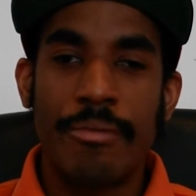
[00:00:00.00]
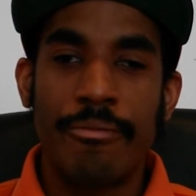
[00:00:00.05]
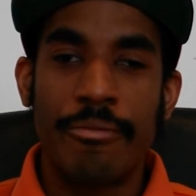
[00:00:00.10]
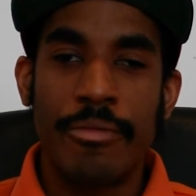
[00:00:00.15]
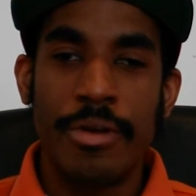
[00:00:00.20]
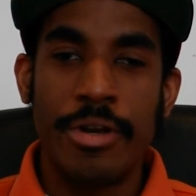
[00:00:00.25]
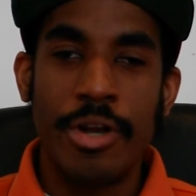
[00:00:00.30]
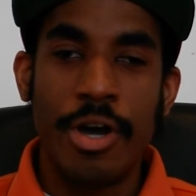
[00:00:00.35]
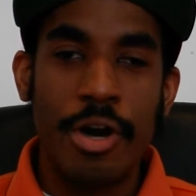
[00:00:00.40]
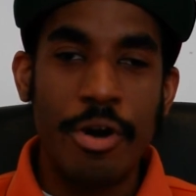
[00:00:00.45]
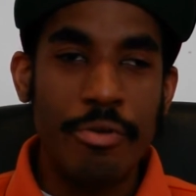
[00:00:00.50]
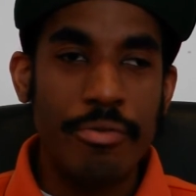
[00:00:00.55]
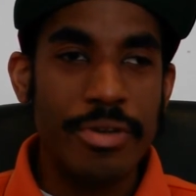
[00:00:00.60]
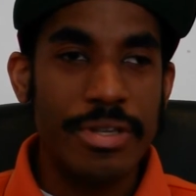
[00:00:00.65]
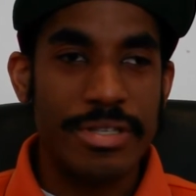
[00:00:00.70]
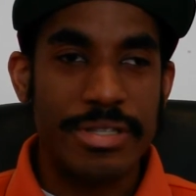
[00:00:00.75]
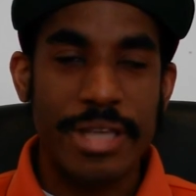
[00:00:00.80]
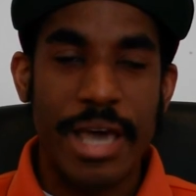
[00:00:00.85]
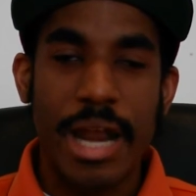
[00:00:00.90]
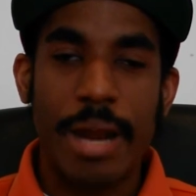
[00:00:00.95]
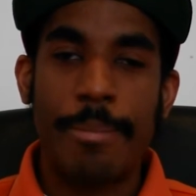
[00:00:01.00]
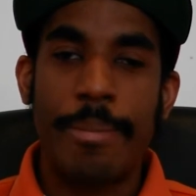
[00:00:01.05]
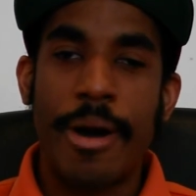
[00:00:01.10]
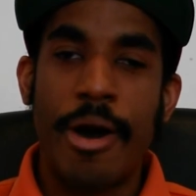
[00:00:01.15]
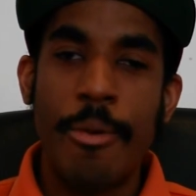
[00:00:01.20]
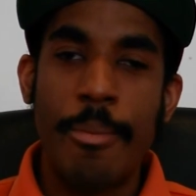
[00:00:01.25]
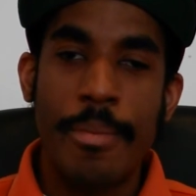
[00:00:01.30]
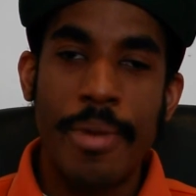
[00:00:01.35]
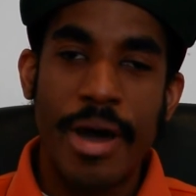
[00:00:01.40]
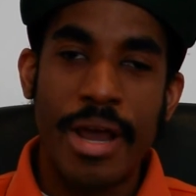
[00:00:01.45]
We know it's not
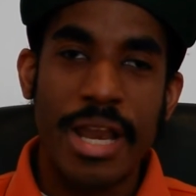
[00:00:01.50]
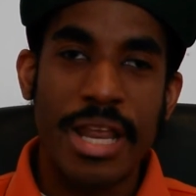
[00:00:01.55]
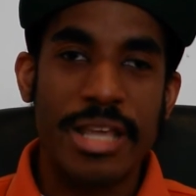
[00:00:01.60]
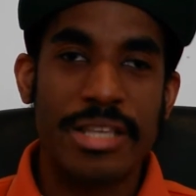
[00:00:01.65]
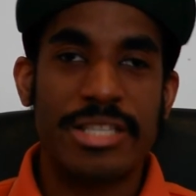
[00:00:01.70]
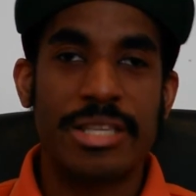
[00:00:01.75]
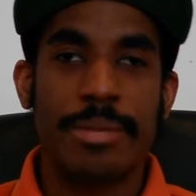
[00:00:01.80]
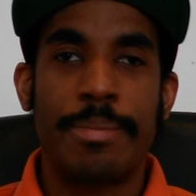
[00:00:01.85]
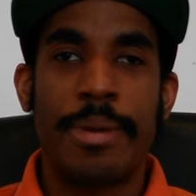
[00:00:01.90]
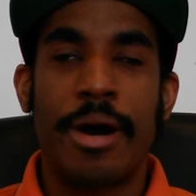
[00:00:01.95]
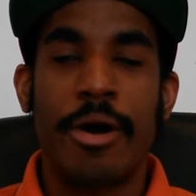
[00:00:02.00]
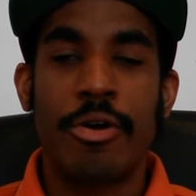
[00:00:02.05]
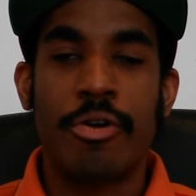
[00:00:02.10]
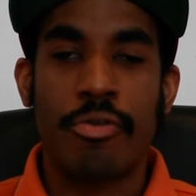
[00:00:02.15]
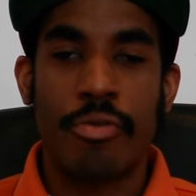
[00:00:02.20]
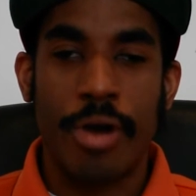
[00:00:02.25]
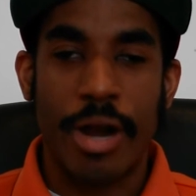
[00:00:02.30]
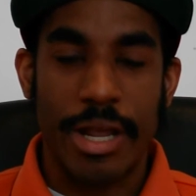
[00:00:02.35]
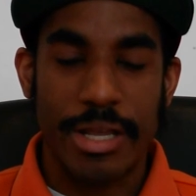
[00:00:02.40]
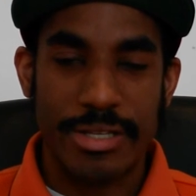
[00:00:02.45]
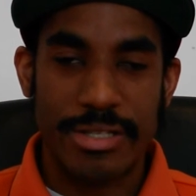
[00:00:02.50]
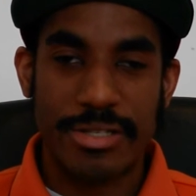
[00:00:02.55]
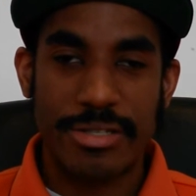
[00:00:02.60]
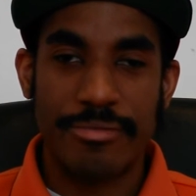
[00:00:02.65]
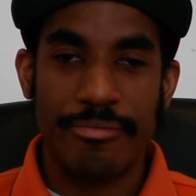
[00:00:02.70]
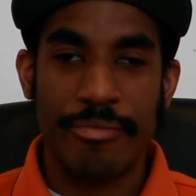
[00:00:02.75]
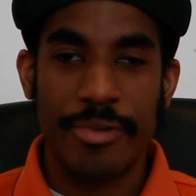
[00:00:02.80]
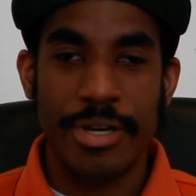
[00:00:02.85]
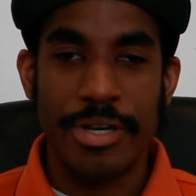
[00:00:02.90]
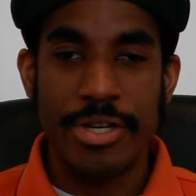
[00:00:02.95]
about money, it's about
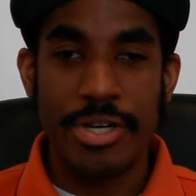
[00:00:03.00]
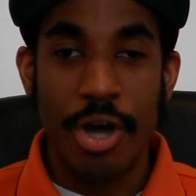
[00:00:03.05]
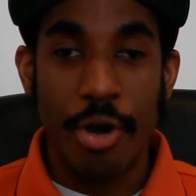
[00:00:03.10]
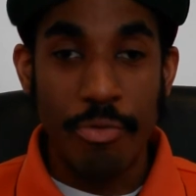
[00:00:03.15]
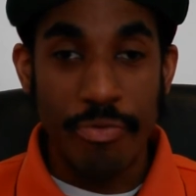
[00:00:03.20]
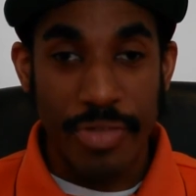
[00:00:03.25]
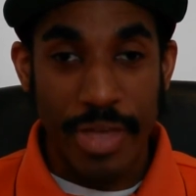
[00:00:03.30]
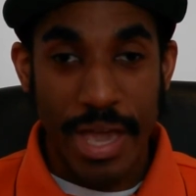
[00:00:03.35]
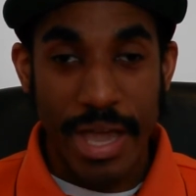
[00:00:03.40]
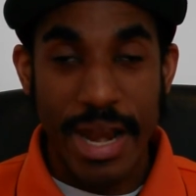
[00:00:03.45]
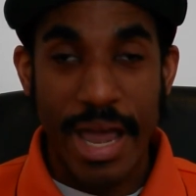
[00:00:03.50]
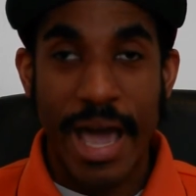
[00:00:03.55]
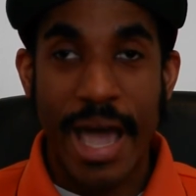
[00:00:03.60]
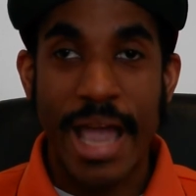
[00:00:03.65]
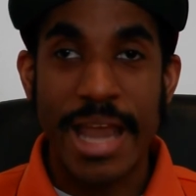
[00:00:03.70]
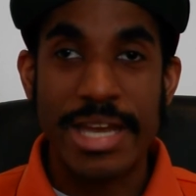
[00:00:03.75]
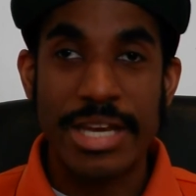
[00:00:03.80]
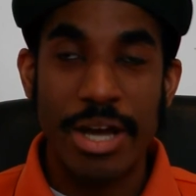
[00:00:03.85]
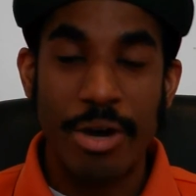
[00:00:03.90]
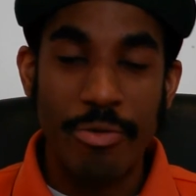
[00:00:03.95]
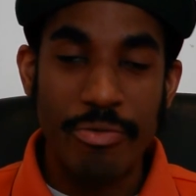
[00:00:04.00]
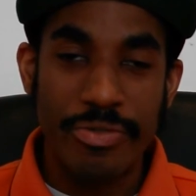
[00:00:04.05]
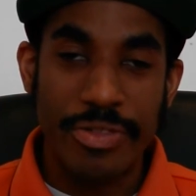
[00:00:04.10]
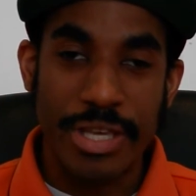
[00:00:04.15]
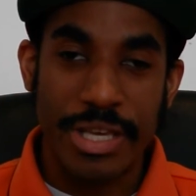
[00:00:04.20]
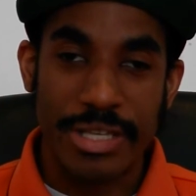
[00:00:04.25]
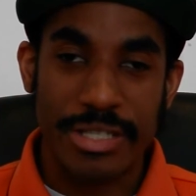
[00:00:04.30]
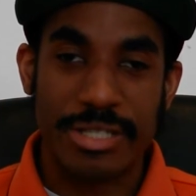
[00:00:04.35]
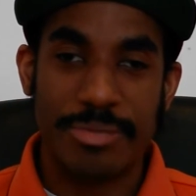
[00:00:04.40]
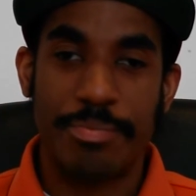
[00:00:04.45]
Christ. We know that. I know
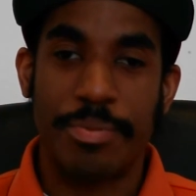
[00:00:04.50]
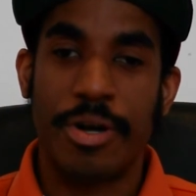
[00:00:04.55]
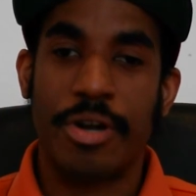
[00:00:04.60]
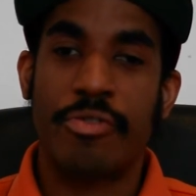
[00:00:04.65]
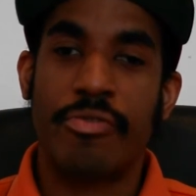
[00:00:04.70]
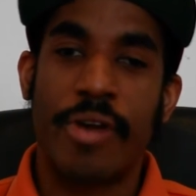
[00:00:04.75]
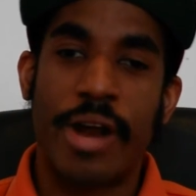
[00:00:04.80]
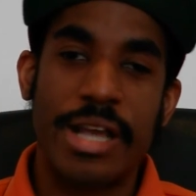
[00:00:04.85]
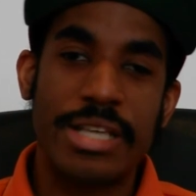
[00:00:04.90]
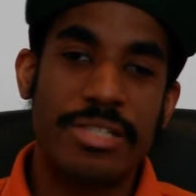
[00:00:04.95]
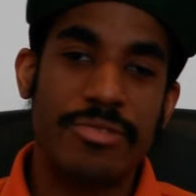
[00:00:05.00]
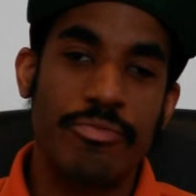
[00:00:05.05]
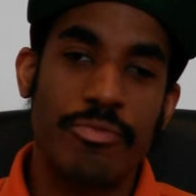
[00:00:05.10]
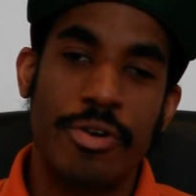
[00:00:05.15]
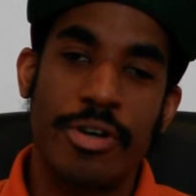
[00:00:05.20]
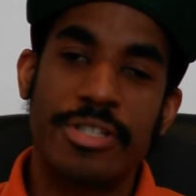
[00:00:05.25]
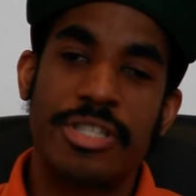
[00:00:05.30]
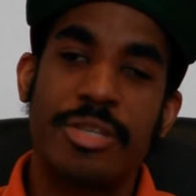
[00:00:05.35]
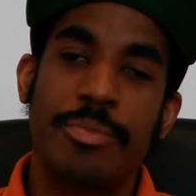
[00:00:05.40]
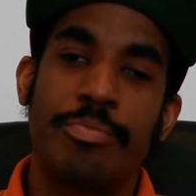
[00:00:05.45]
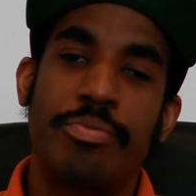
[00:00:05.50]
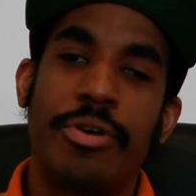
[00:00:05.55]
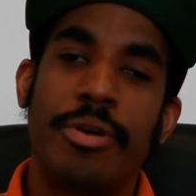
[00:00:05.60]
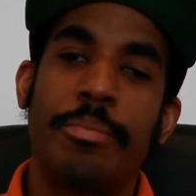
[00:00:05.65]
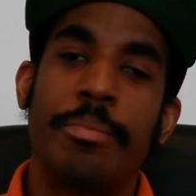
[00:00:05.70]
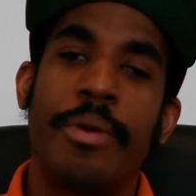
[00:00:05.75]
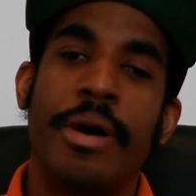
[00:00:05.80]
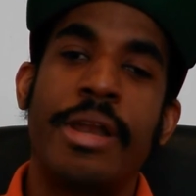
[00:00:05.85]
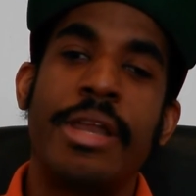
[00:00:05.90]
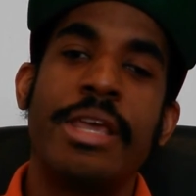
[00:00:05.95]
this, but Christ wants to
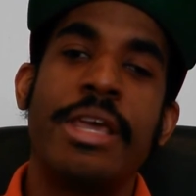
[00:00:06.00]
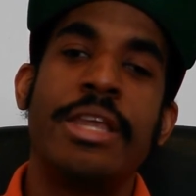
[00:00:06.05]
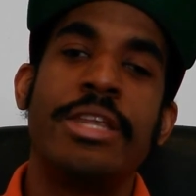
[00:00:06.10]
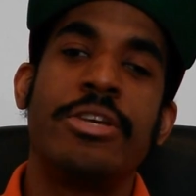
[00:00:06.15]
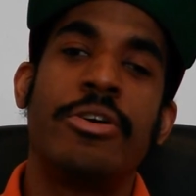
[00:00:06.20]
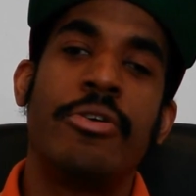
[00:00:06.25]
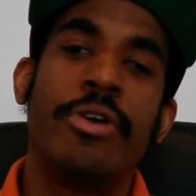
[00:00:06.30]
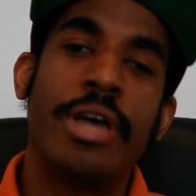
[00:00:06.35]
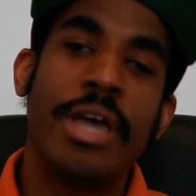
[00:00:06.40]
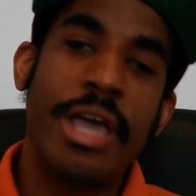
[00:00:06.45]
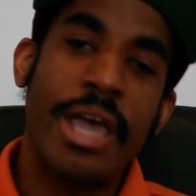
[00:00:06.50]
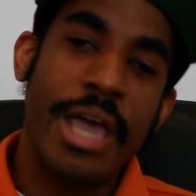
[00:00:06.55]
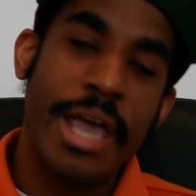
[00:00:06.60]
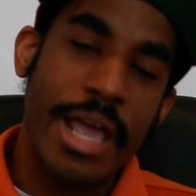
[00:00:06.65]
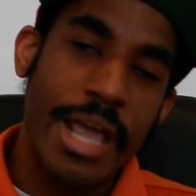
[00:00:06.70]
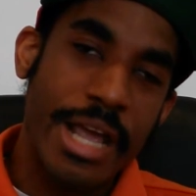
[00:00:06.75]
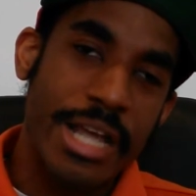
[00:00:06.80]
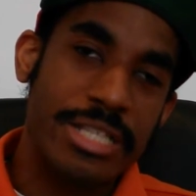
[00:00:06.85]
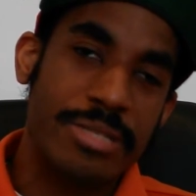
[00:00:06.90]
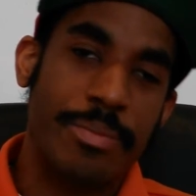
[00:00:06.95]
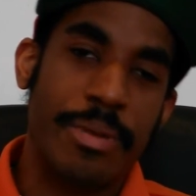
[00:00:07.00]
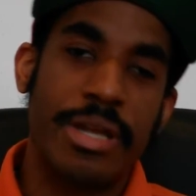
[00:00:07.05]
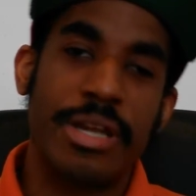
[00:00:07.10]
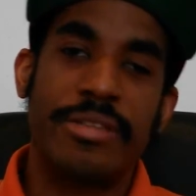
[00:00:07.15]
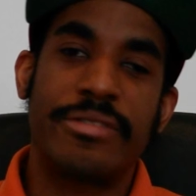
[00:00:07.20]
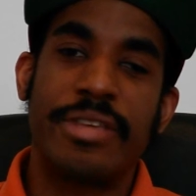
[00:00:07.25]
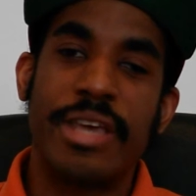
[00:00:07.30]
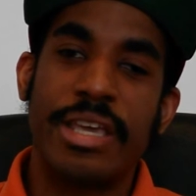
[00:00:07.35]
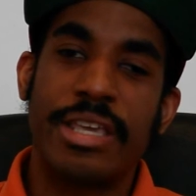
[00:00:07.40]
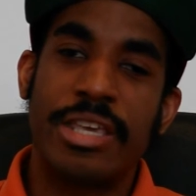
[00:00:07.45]
put money in your hands, man,
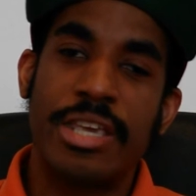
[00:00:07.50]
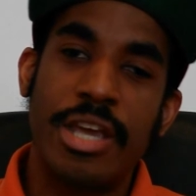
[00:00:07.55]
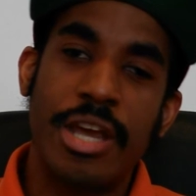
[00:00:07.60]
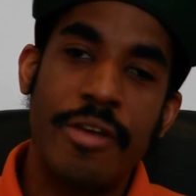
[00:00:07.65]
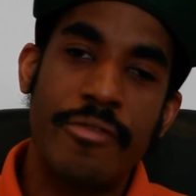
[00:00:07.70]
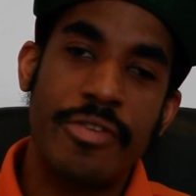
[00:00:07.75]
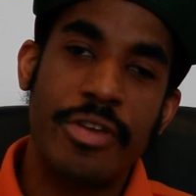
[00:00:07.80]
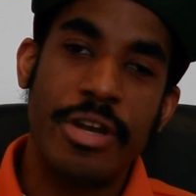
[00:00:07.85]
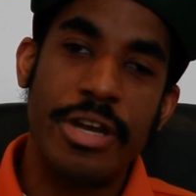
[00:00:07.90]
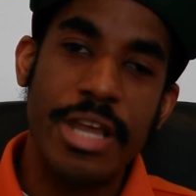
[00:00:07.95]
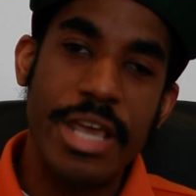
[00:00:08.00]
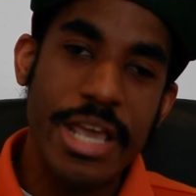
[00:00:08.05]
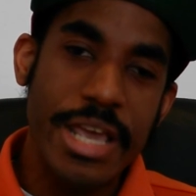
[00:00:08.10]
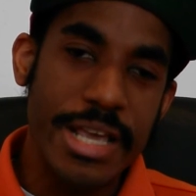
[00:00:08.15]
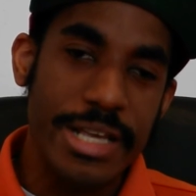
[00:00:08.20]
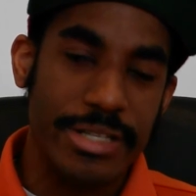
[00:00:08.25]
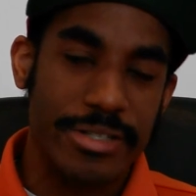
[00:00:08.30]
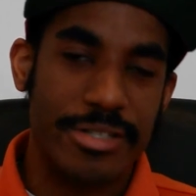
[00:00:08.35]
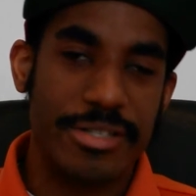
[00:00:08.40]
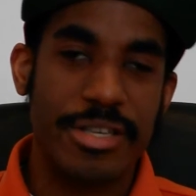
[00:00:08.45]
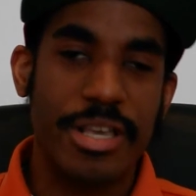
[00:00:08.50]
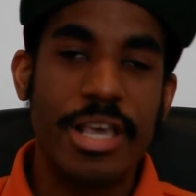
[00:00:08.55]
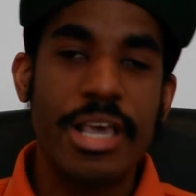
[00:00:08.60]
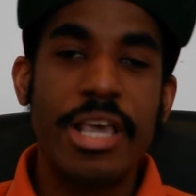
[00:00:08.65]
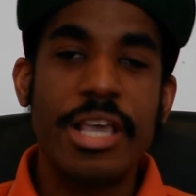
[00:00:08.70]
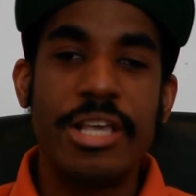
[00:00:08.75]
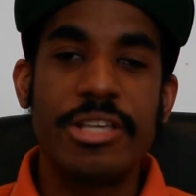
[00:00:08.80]
to take care of your needs.